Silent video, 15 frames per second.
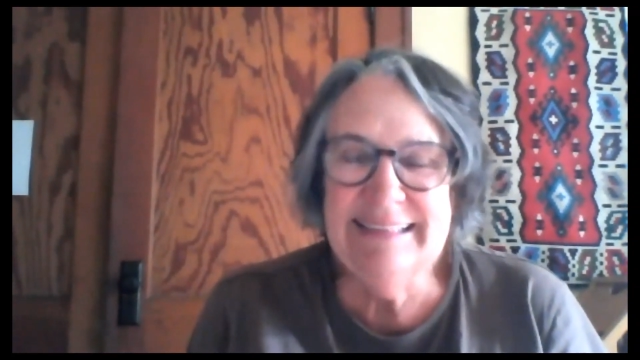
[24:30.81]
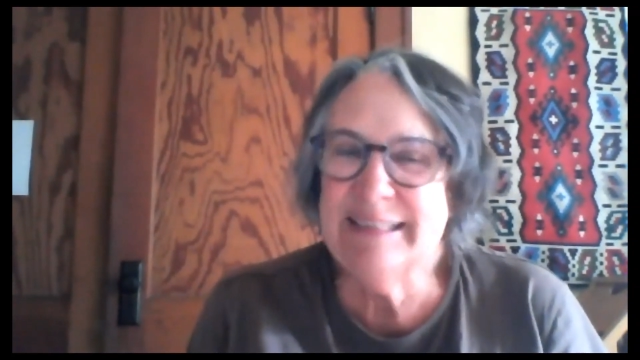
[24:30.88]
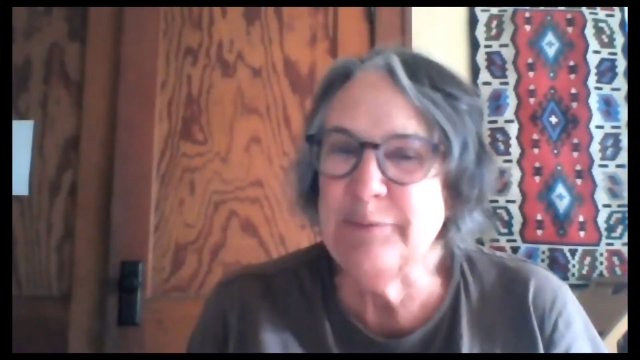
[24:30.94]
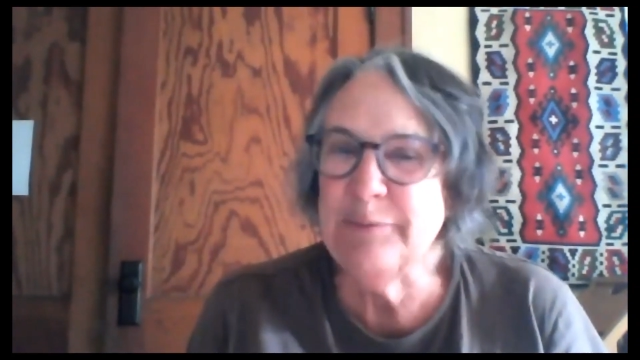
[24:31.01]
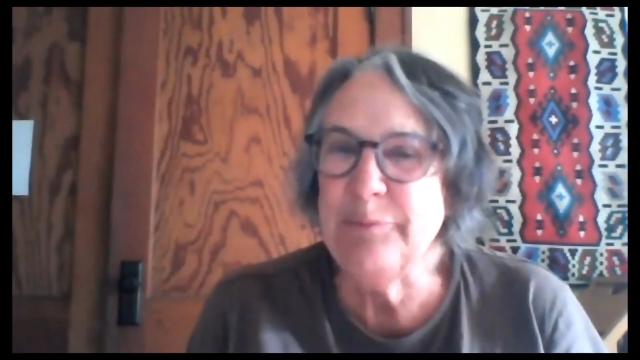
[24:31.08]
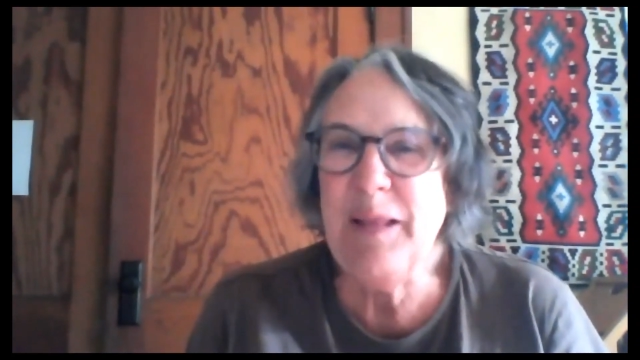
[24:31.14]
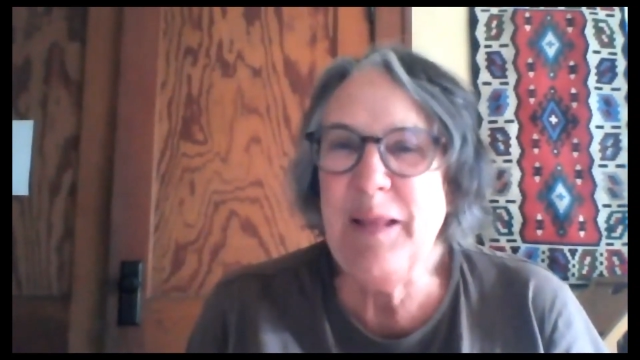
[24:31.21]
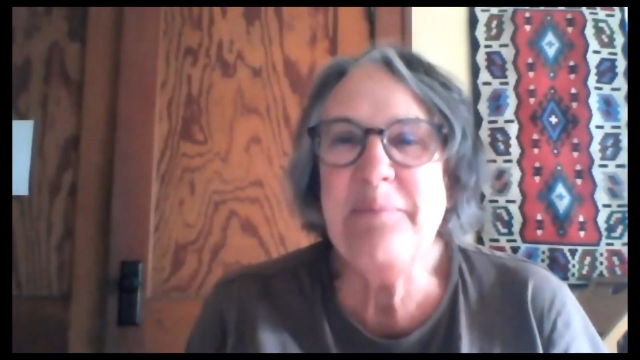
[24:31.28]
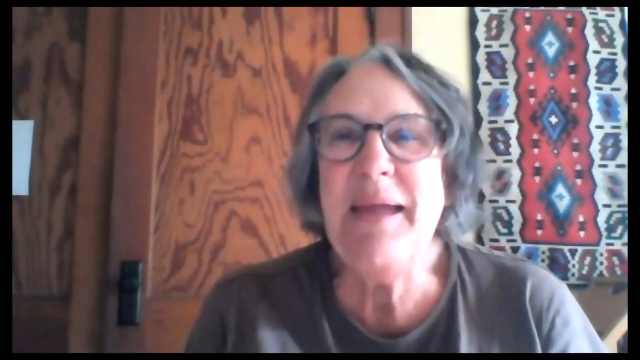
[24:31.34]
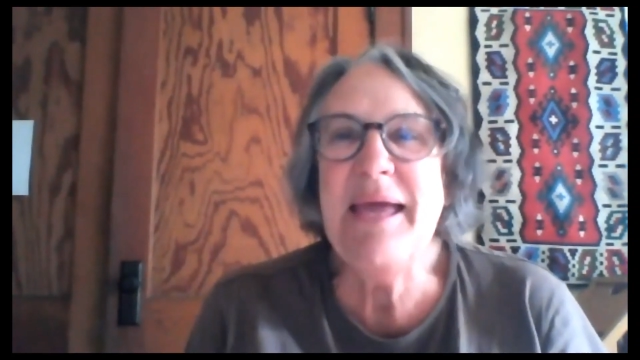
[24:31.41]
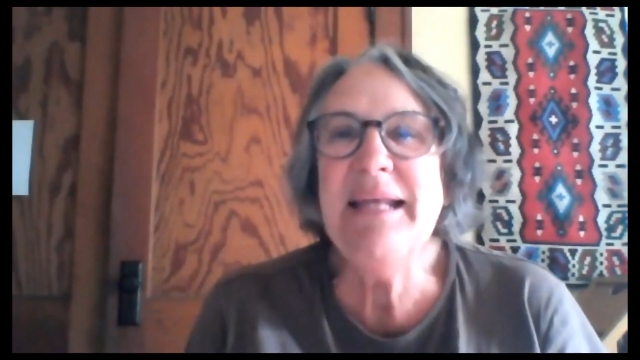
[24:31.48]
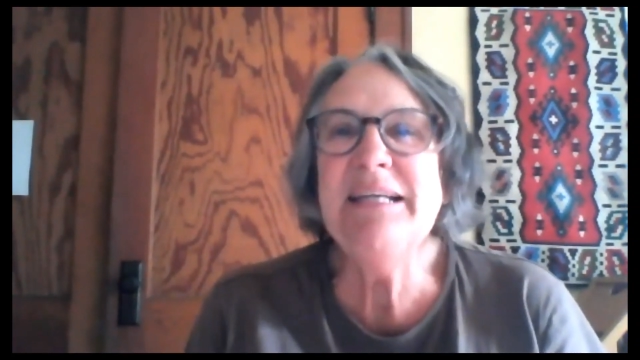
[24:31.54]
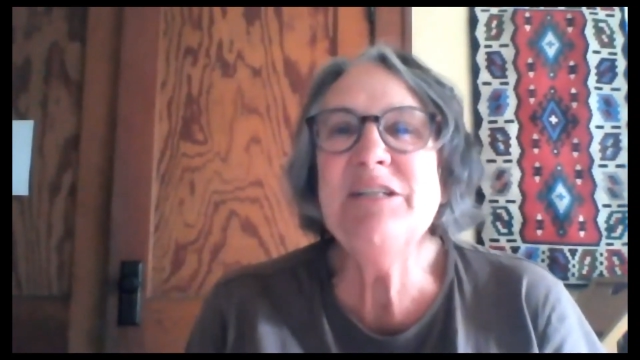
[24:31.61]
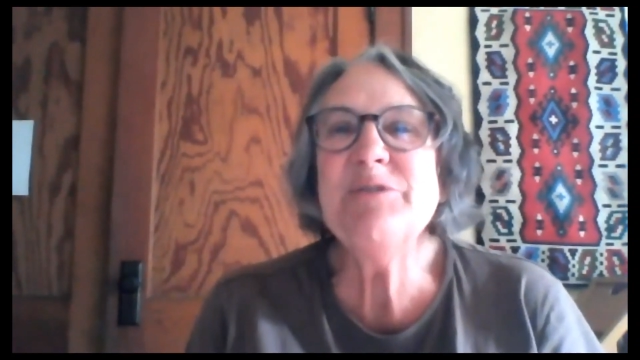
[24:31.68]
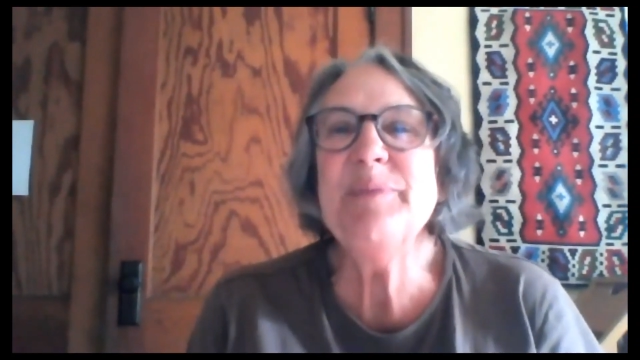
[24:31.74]
supply
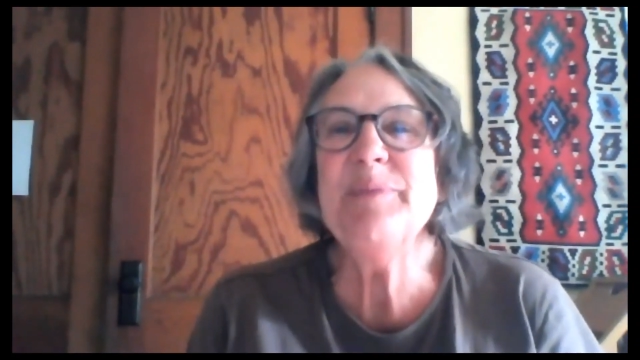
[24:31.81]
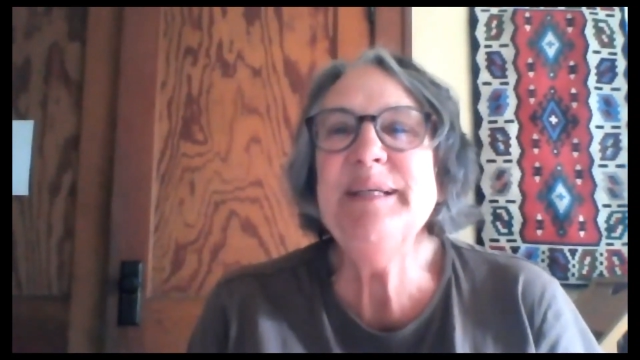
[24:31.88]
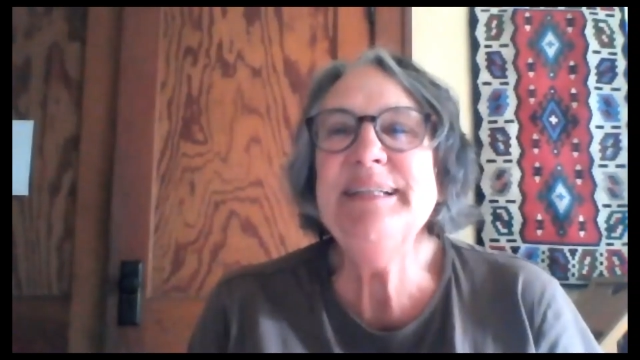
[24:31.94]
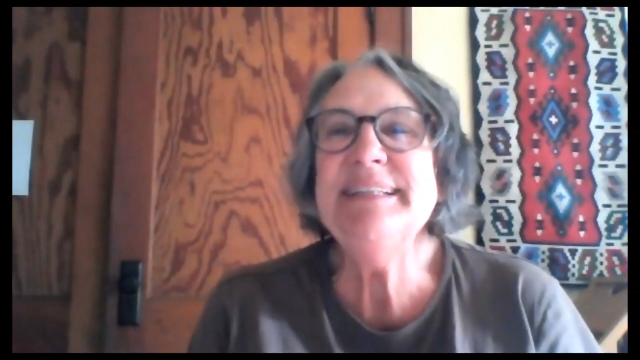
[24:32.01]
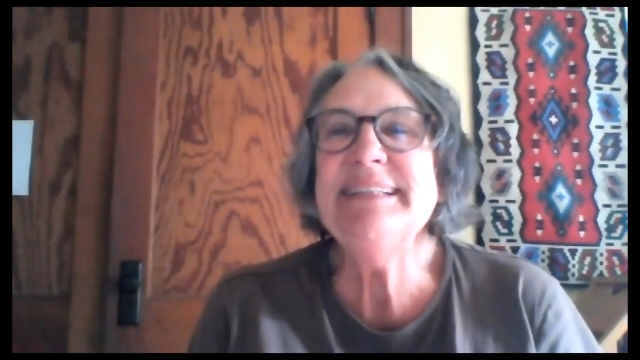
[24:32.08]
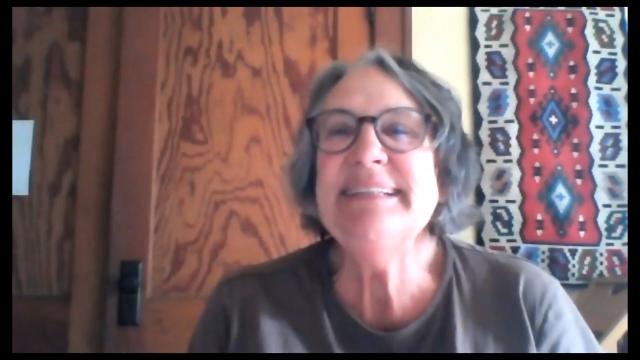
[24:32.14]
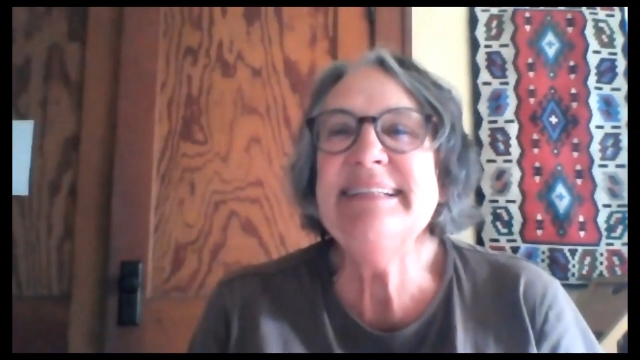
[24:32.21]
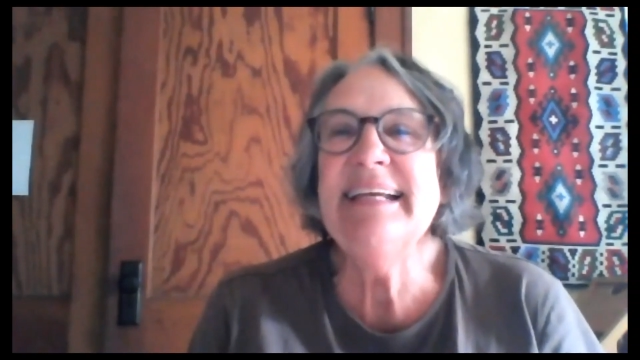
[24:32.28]
management,